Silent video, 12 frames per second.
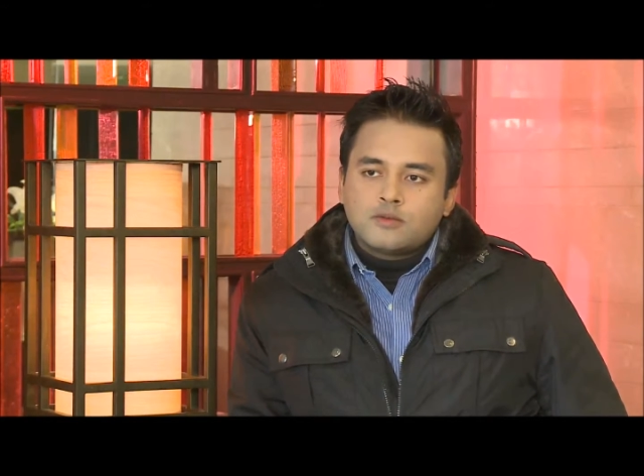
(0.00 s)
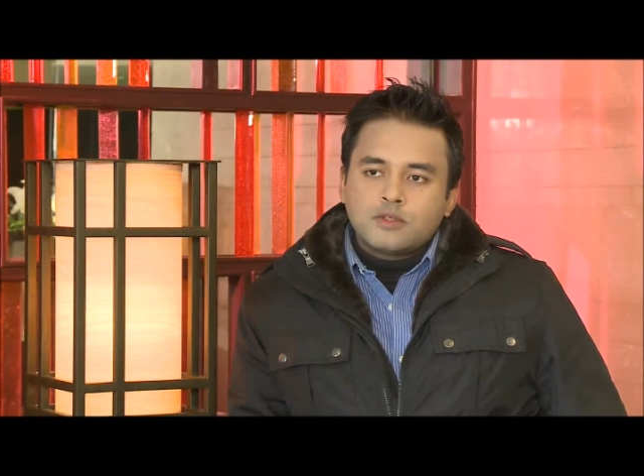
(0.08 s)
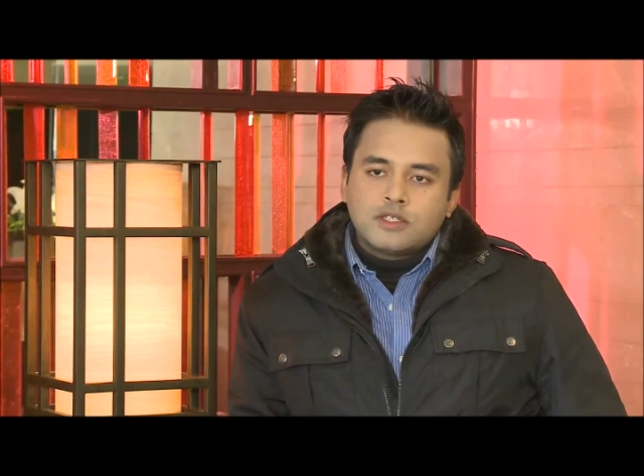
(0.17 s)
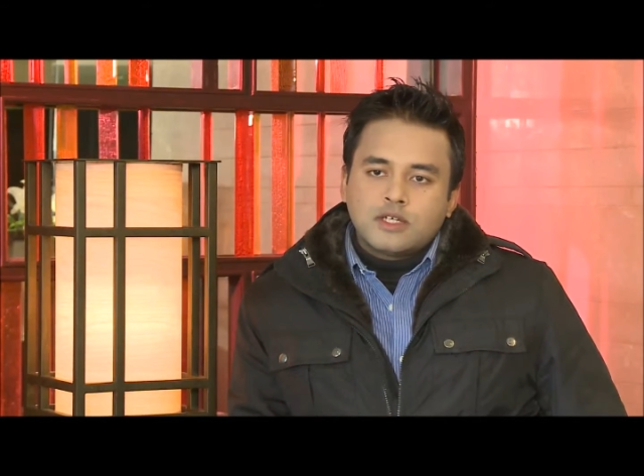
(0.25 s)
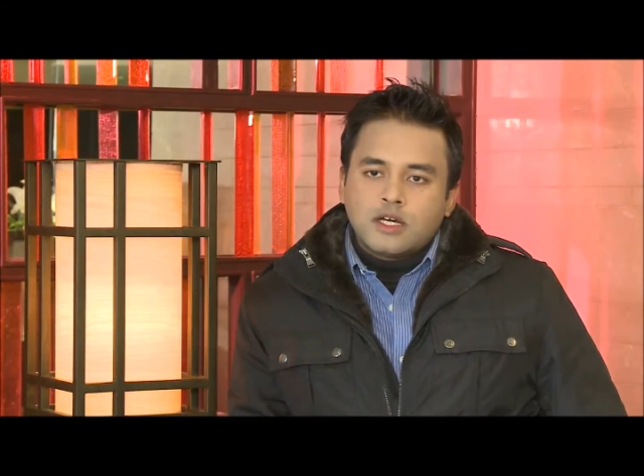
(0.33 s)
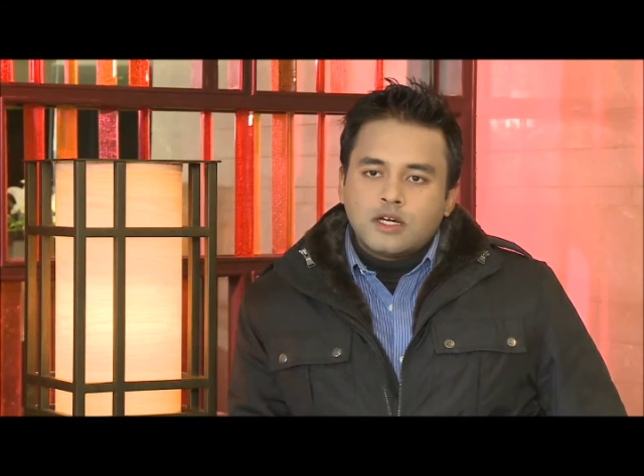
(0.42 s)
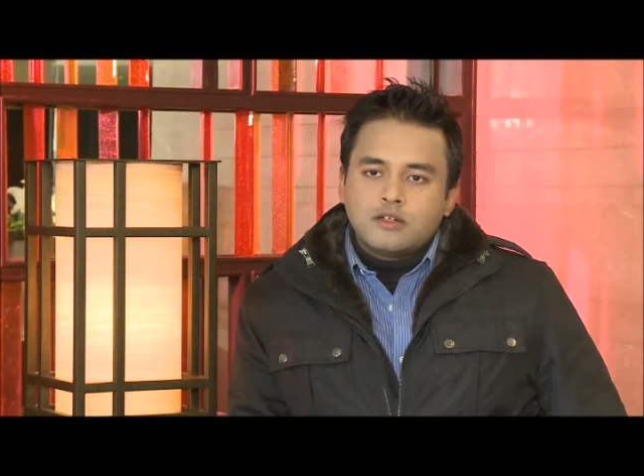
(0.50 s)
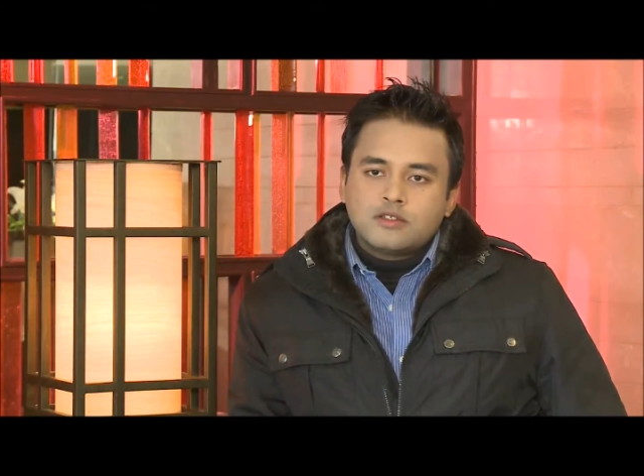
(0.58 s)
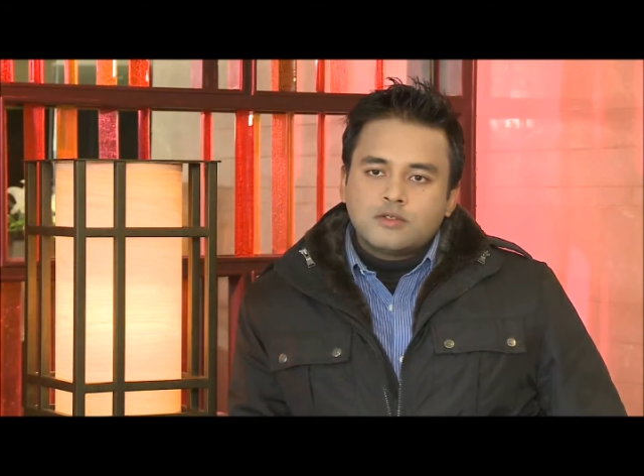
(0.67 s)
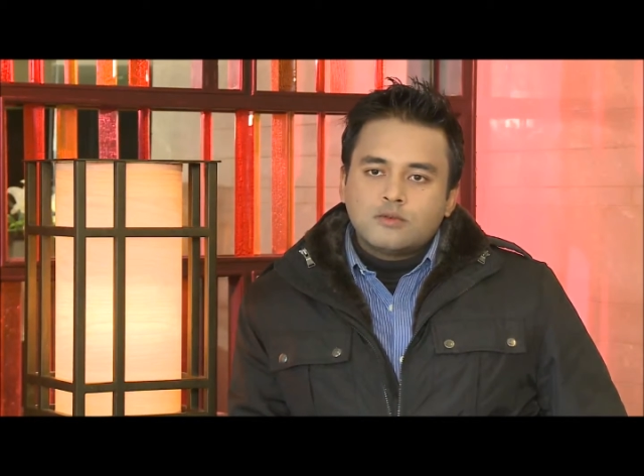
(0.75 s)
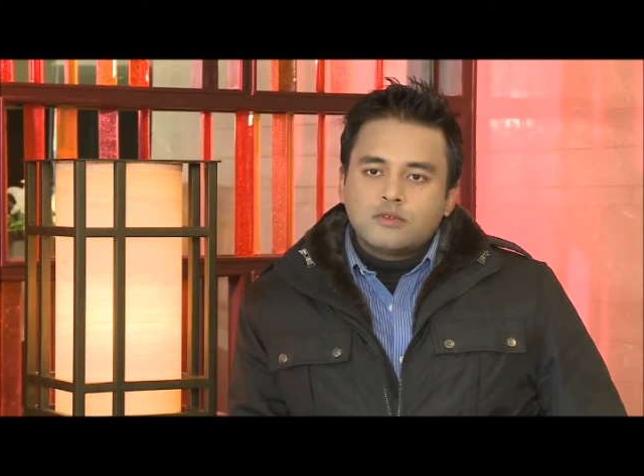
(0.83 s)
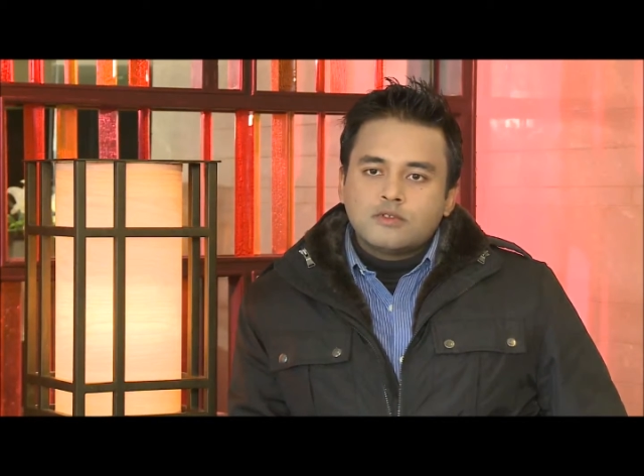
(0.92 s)
which had
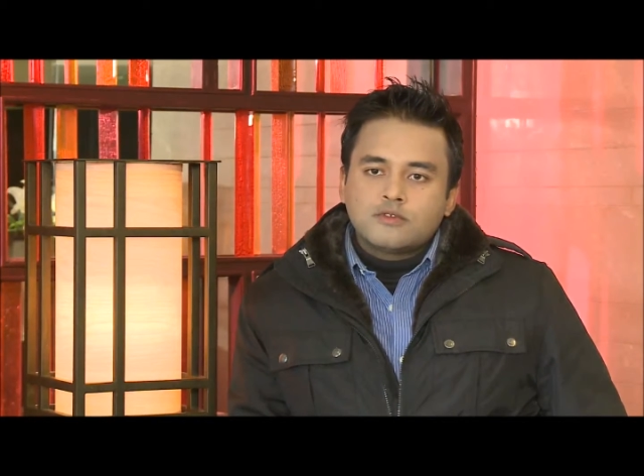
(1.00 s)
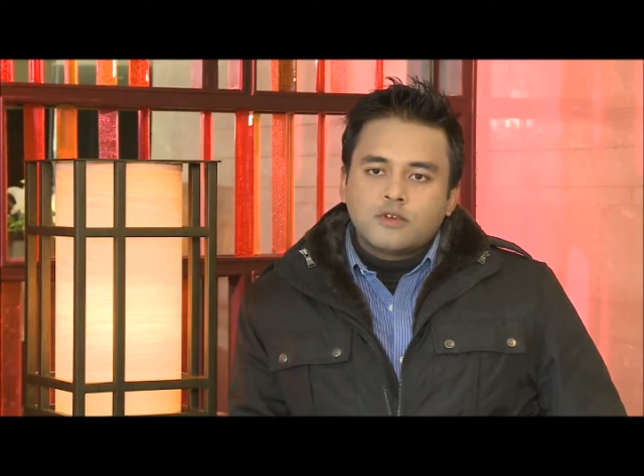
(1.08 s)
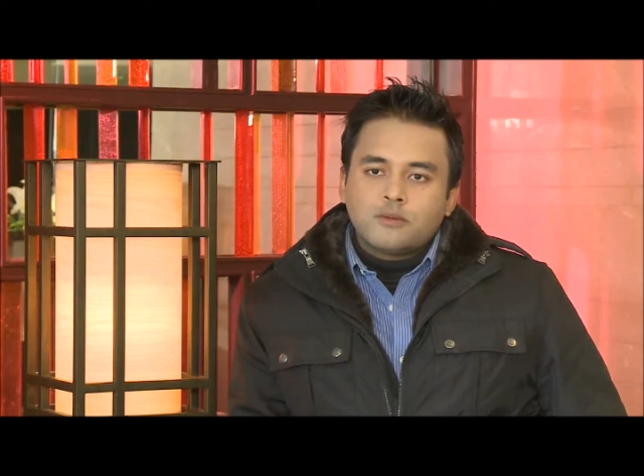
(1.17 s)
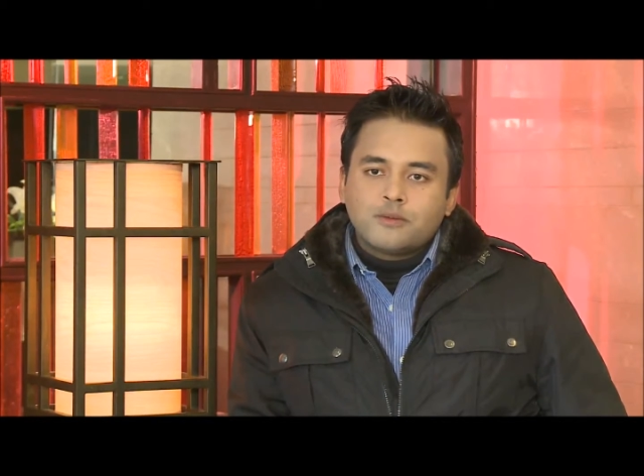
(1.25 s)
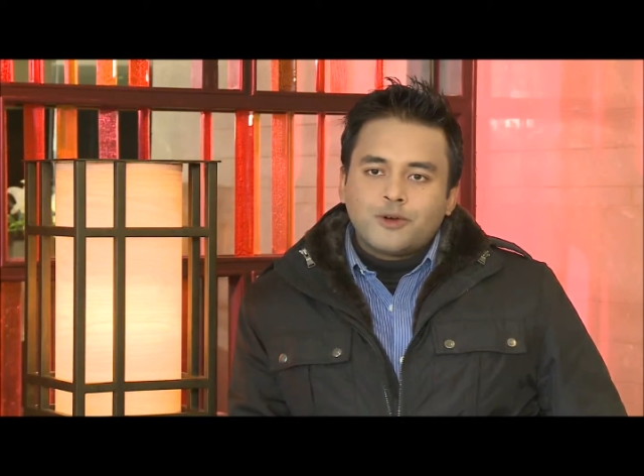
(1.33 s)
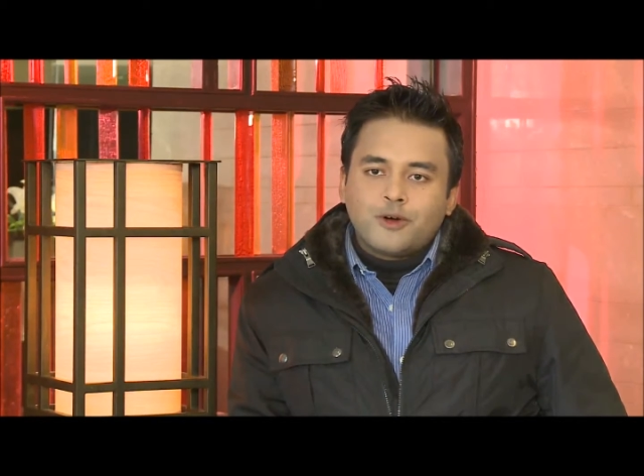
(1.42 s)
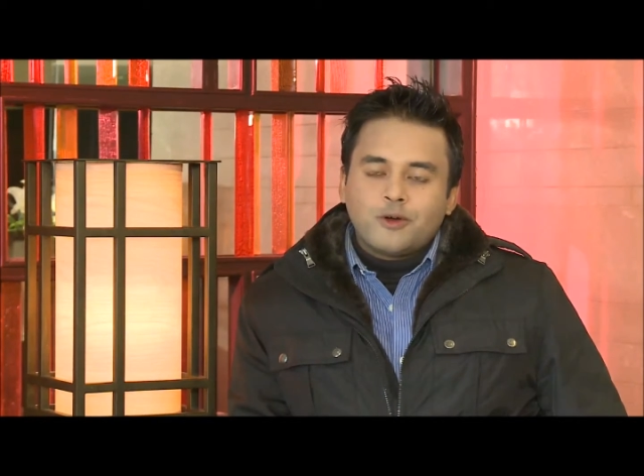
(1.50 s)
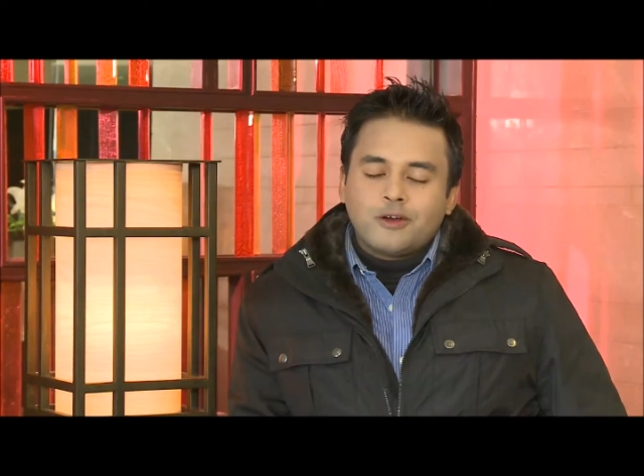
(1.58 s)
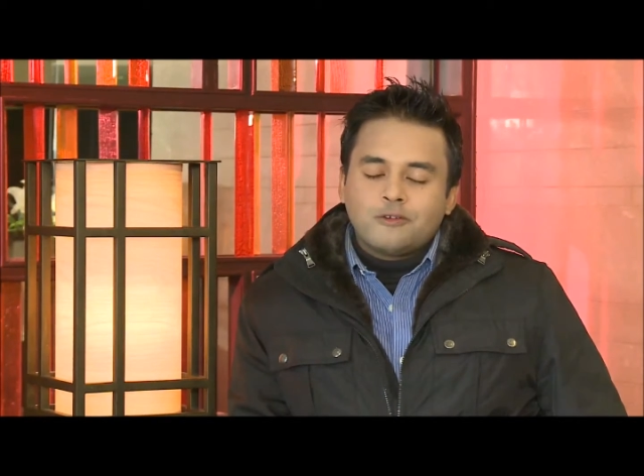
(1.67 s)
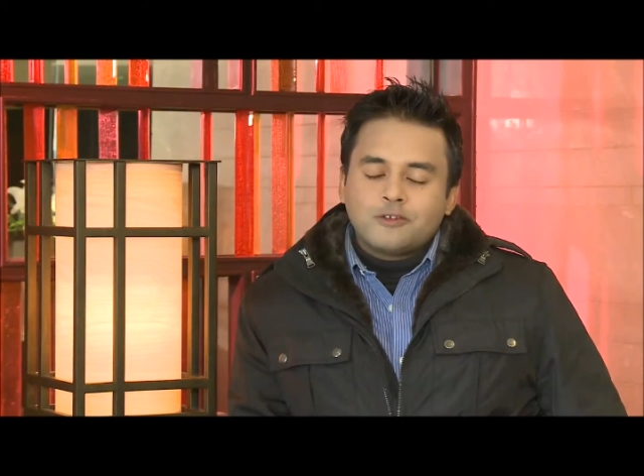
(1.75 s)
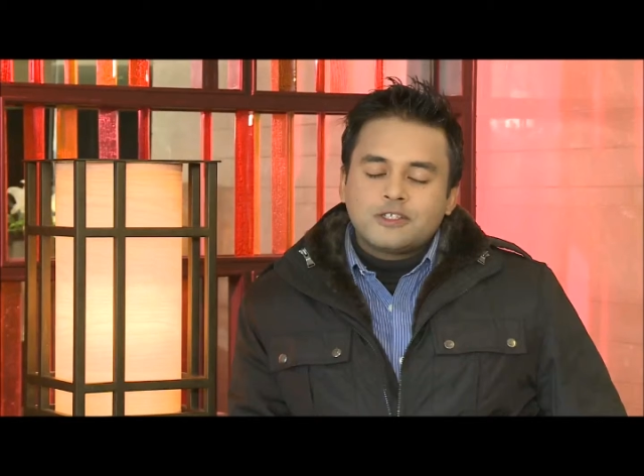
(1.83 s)
students from Congo,